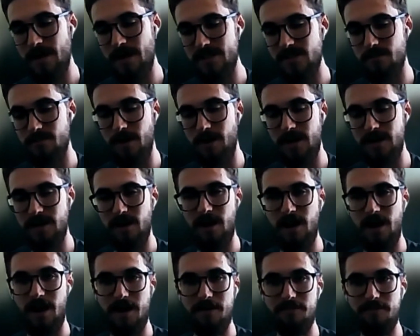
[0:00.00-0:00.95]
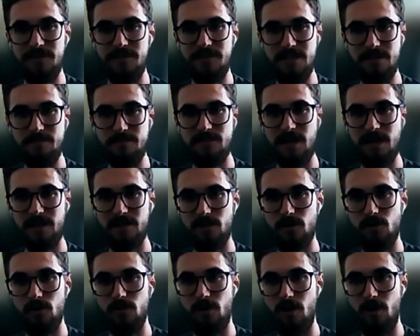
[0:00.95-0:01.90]
mentor might not have deep
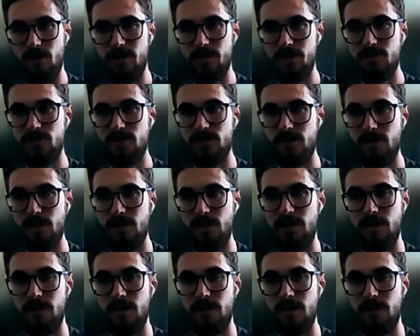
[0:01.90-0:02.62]
technical knowledge,